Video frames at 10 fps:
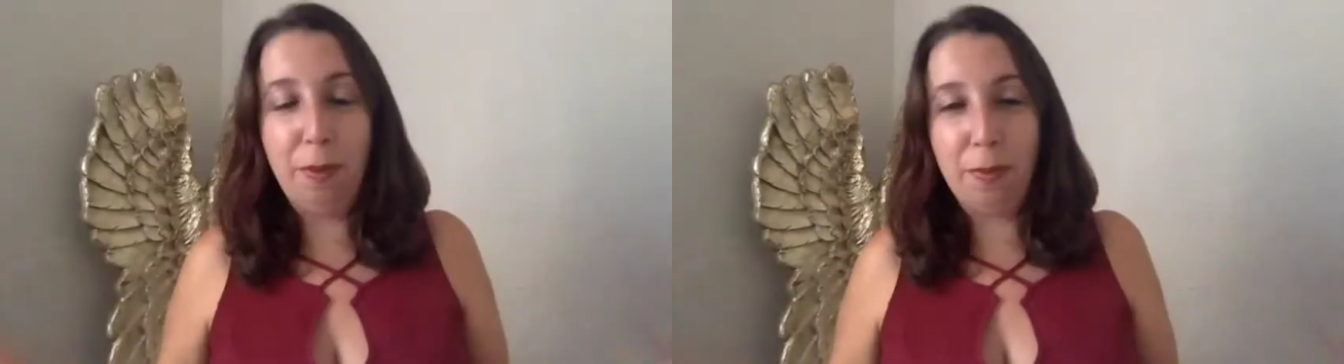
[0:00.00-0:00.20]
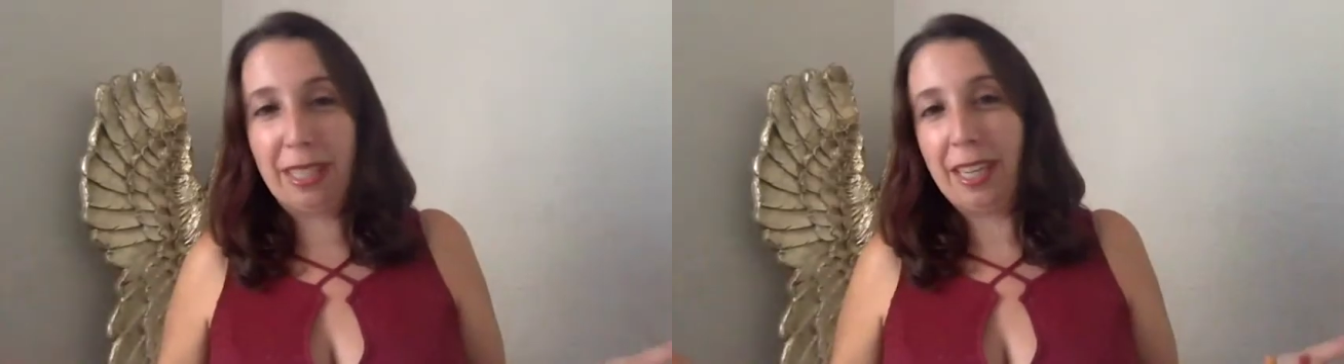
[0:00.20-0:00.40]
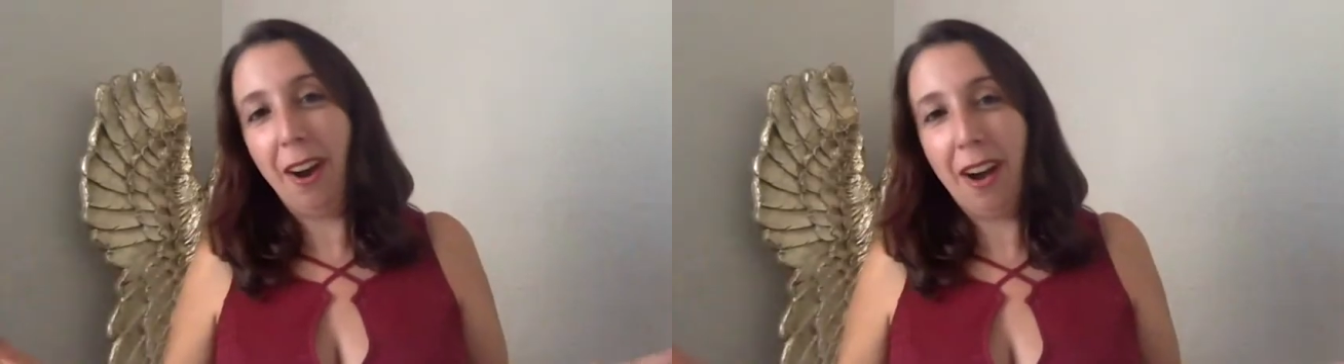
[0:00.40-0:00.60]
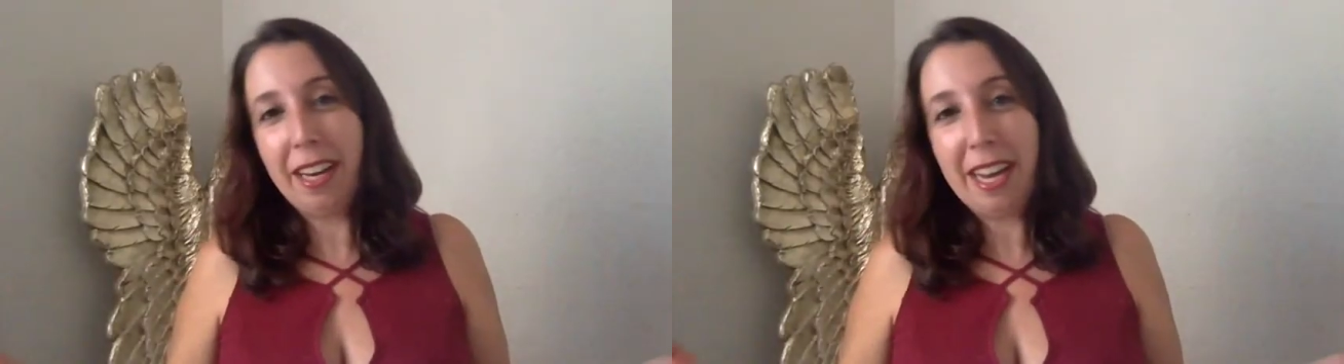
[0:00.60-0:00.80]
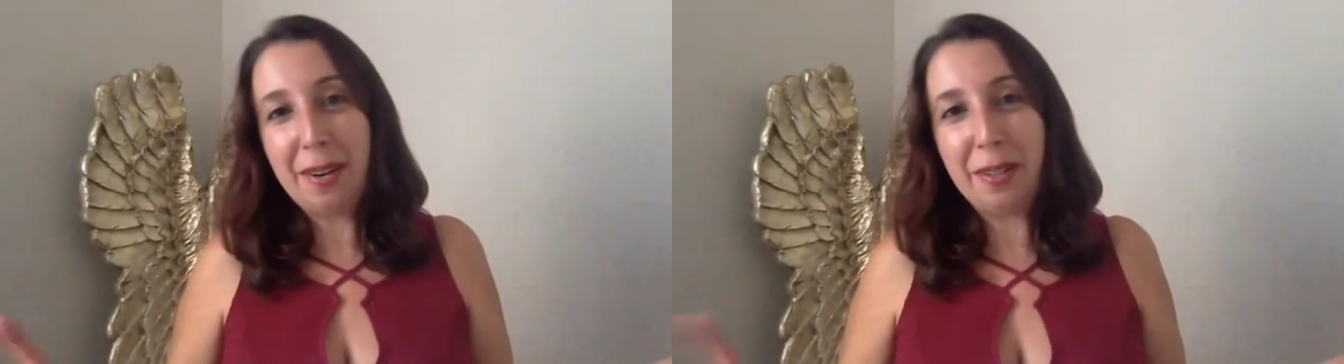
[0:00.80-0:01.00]
really hot
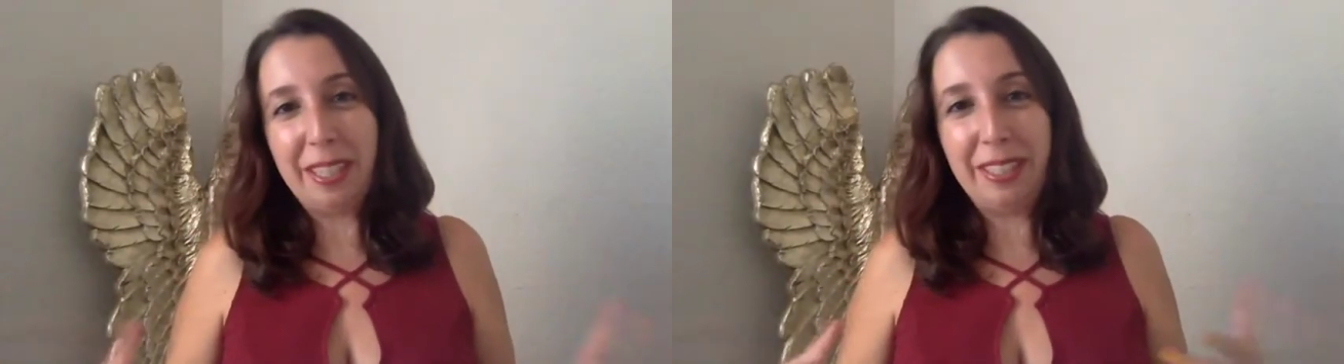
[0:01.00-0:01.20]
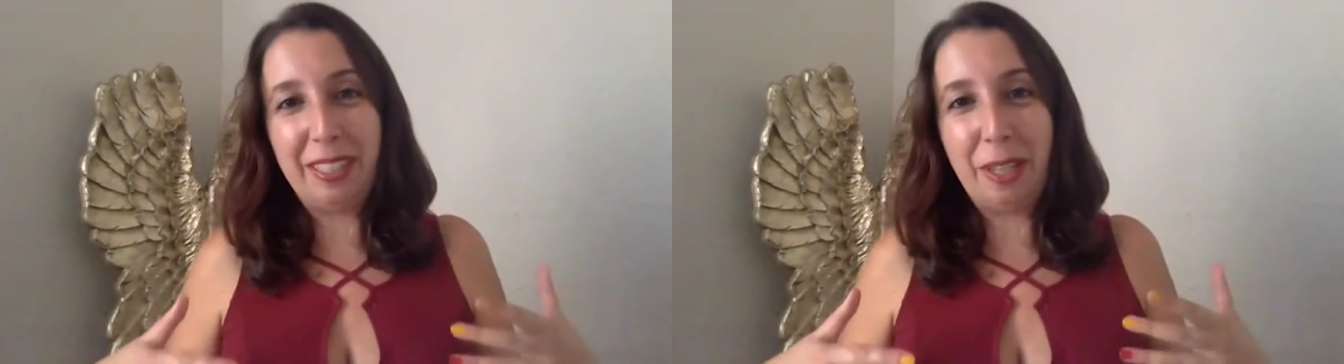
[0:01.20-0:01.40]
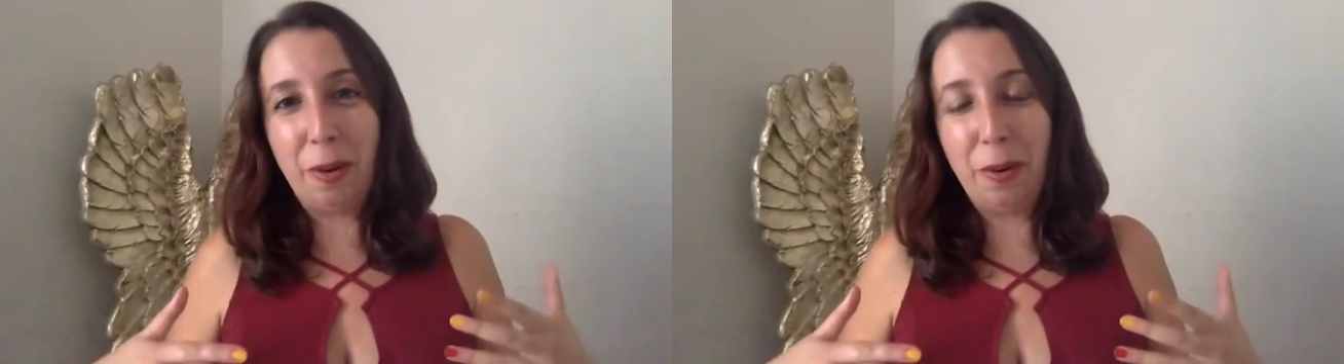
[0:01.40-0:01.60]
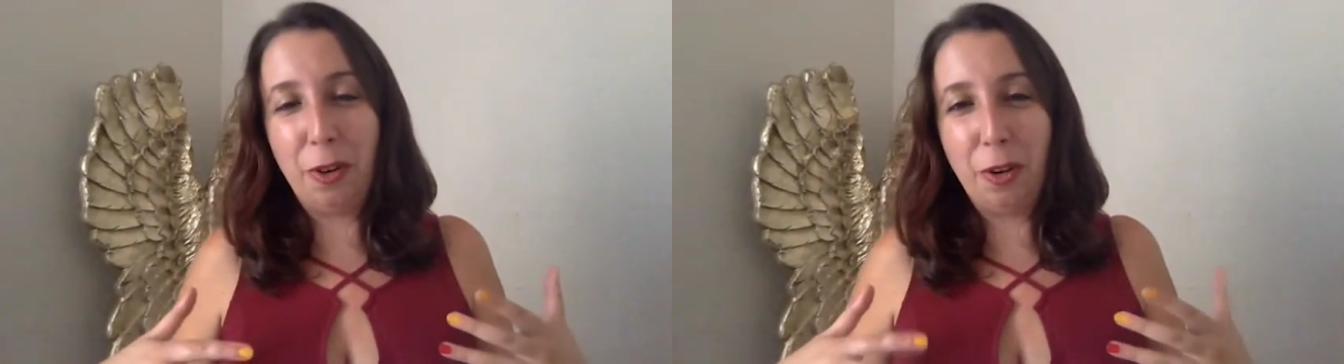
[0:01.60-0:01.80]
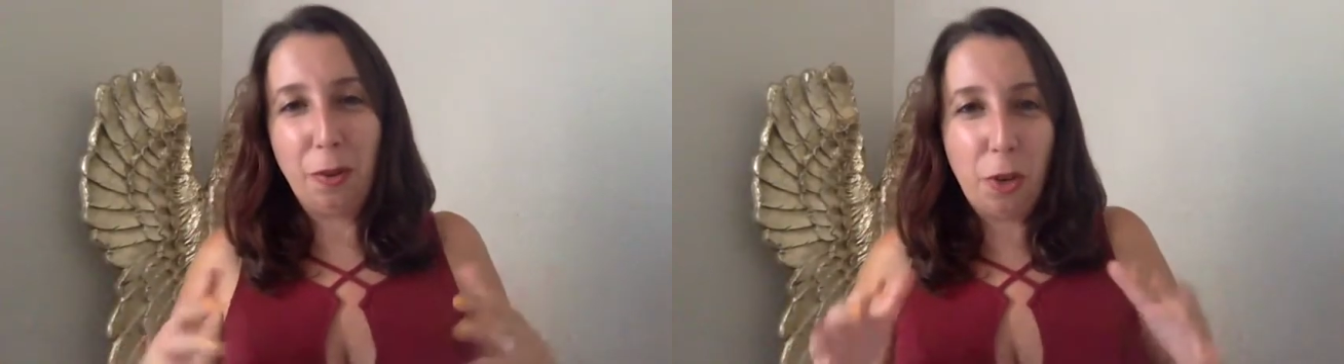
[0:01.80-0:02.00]
out. And so
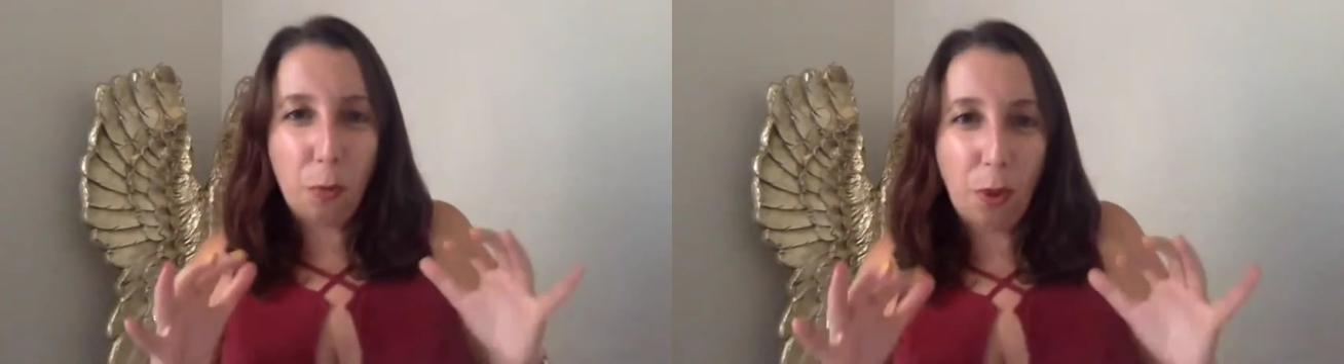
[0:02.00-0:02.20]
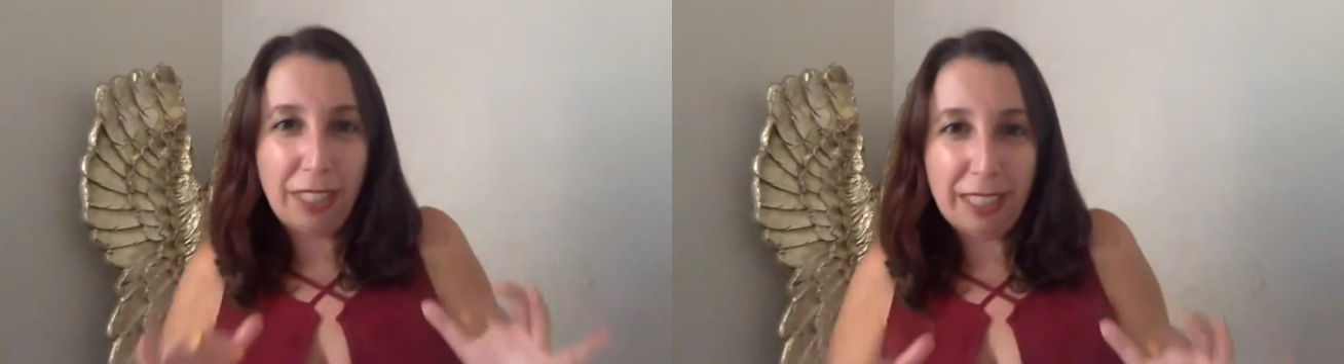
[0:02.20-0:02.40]
you're wanting